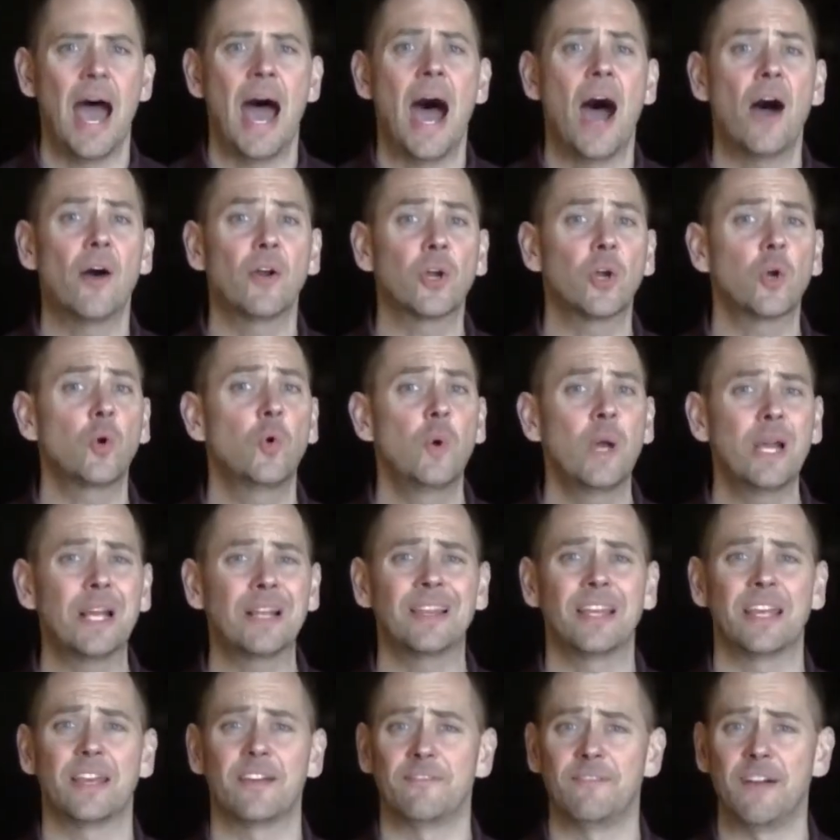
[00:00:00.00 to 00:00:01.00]
How to
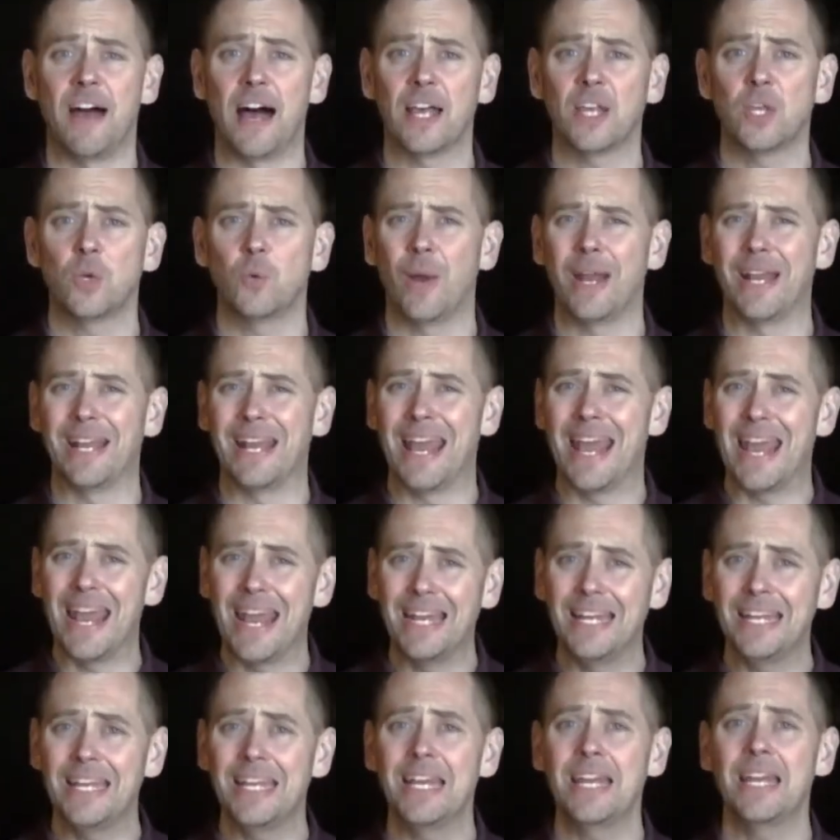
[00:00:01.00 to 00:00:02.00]
quickly evaluate
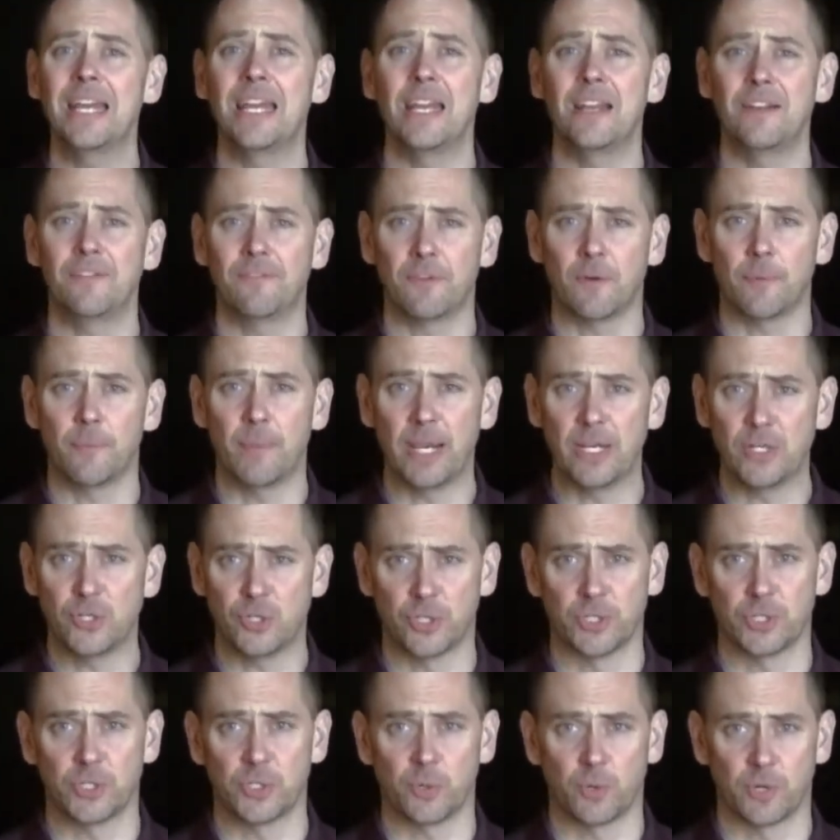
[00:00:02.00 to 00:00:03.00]
any
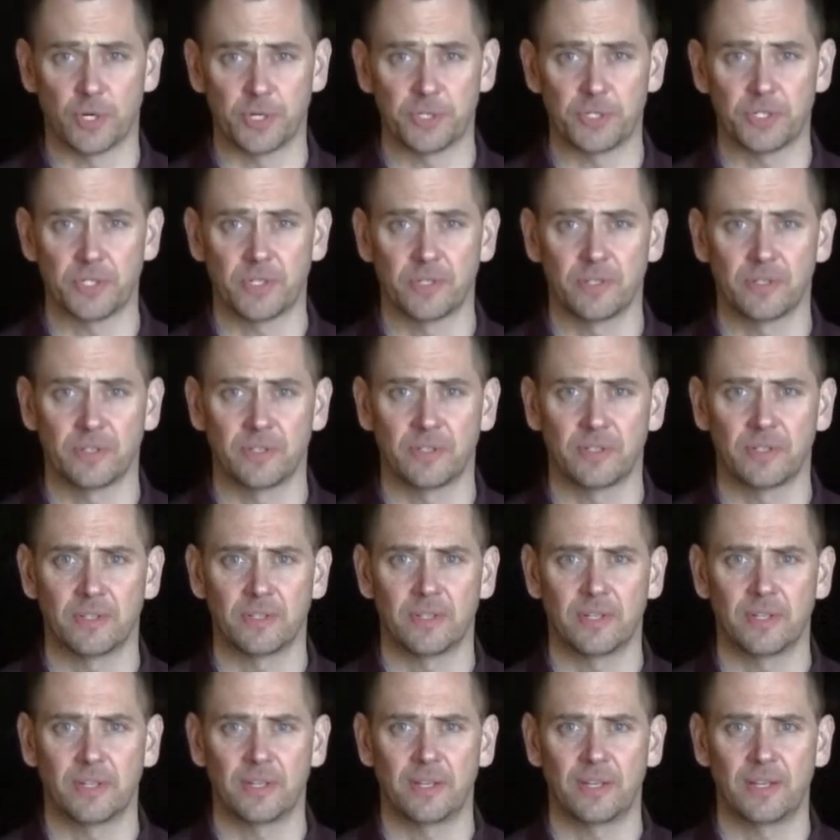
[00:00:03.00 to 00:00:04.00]
information source.
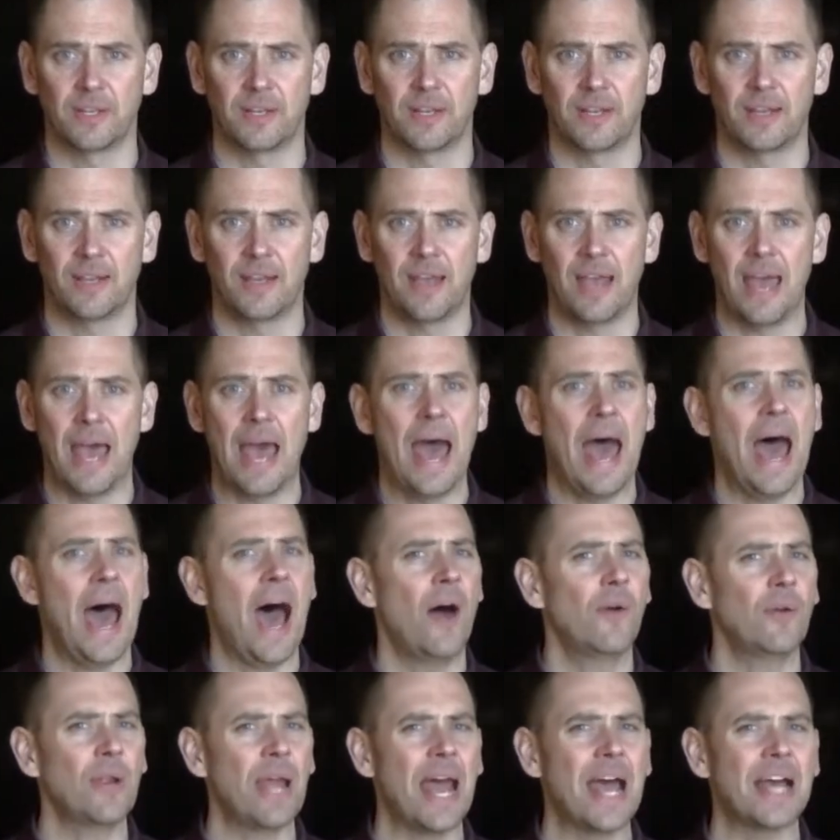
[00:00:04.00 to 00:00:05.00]

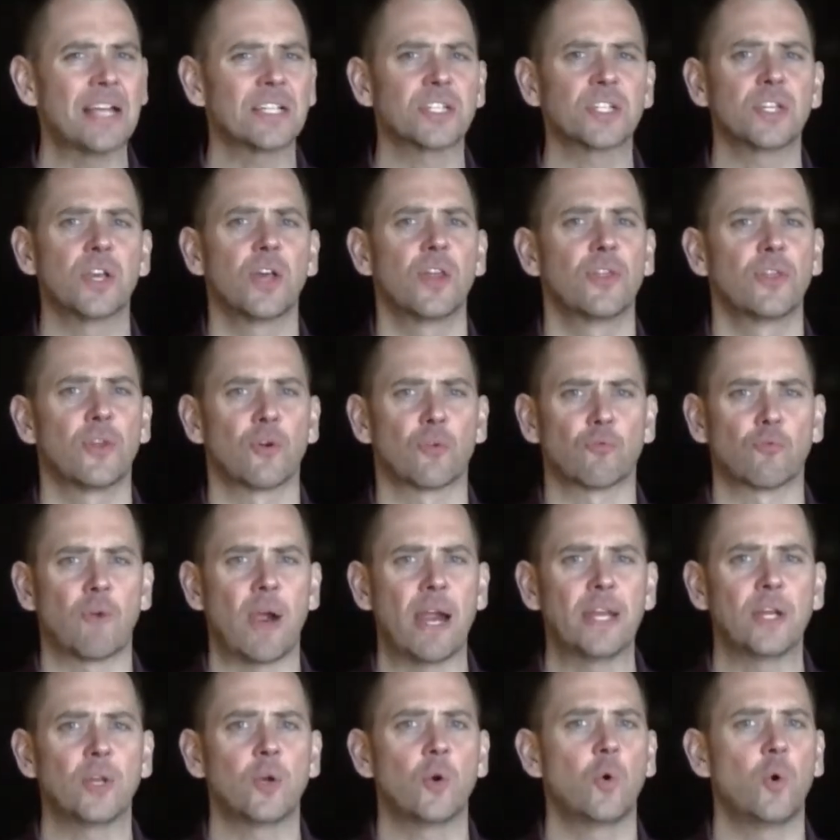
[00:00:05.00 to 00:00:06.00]
How to ask the
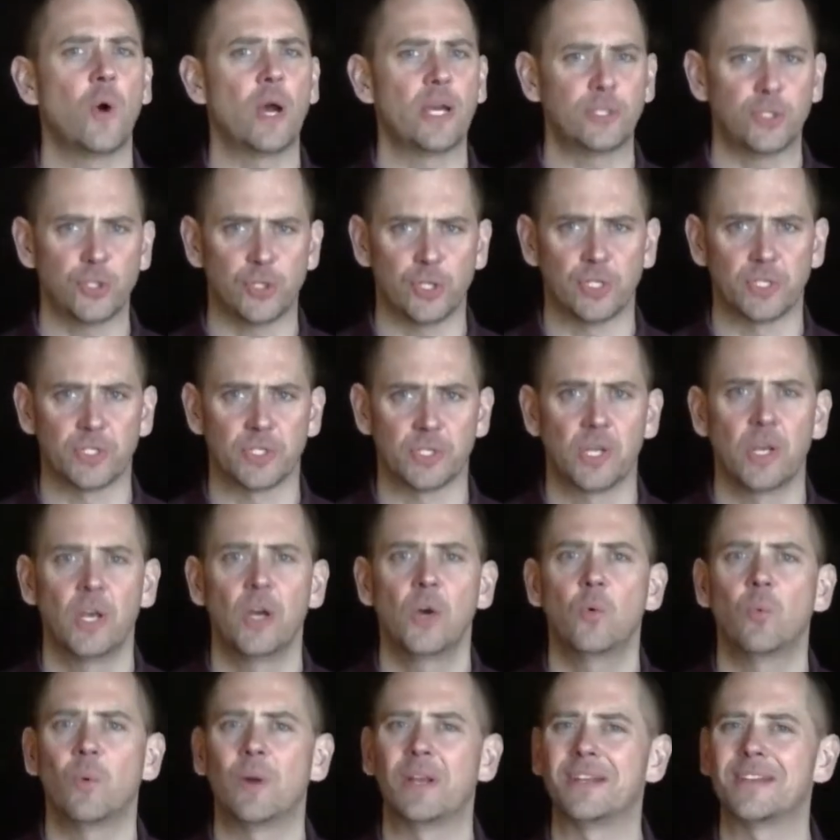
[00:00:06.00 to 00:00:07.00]
right questions
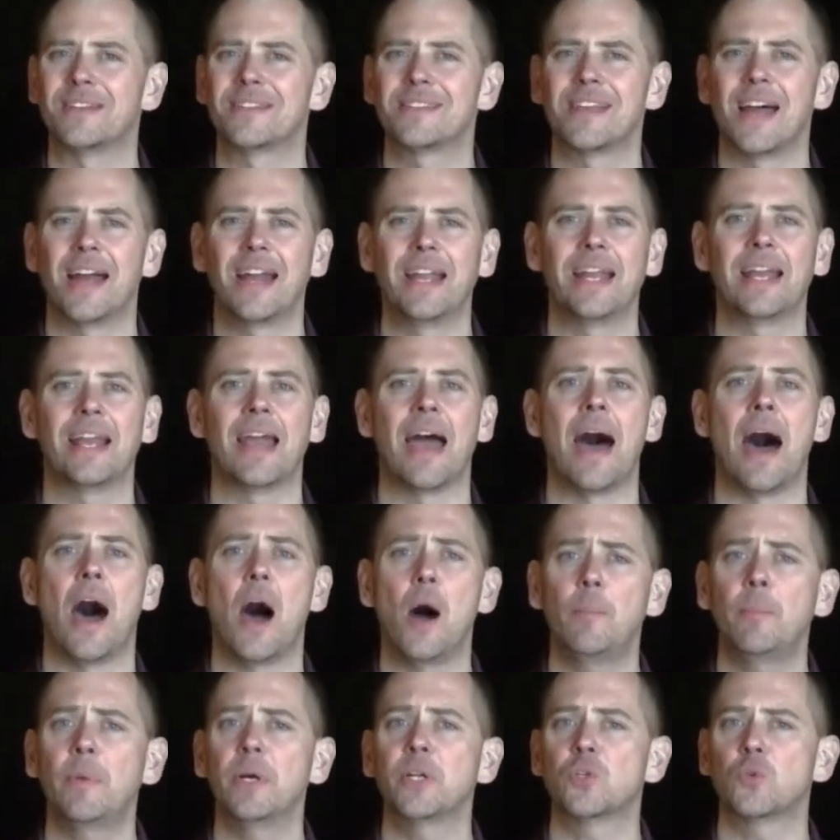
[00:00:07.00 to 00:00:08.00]
when deciding
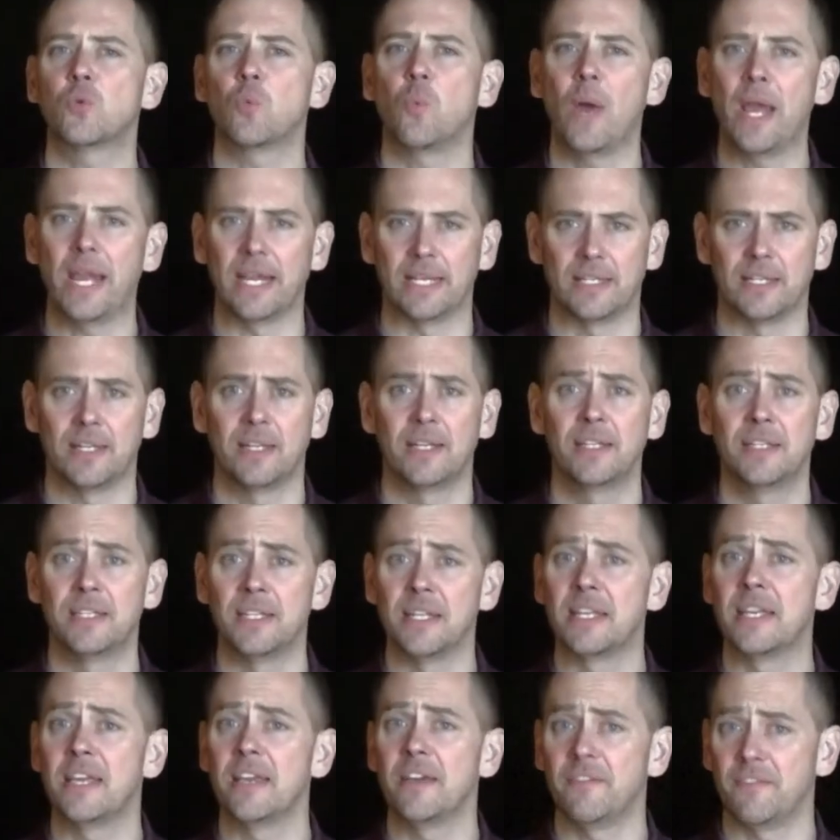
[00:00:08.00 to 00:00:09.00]
how much weight
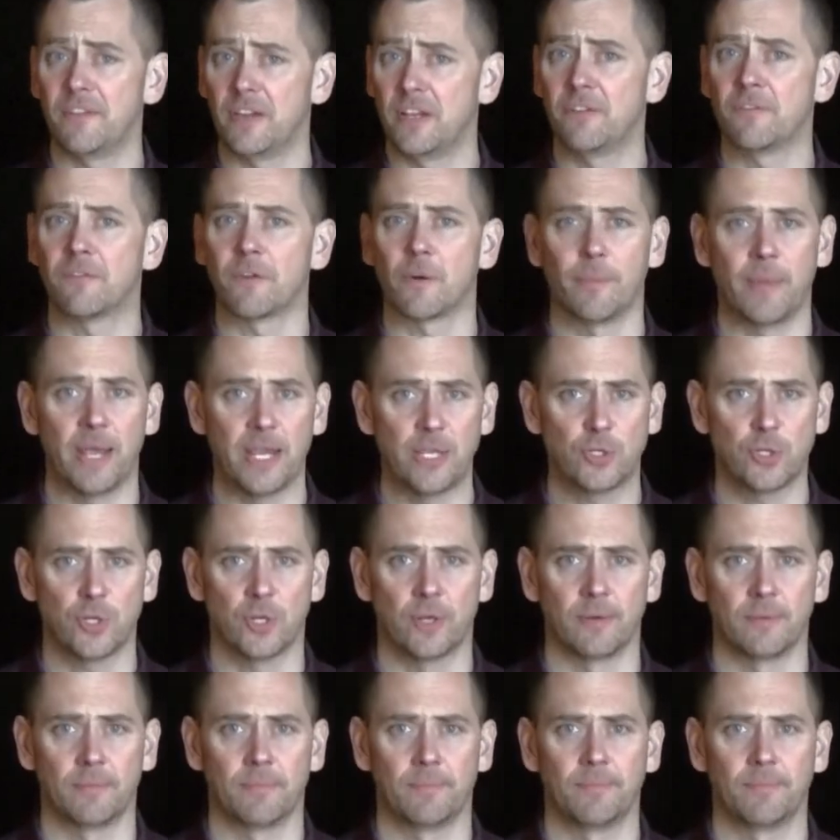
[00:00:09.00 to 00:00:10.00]
to give information.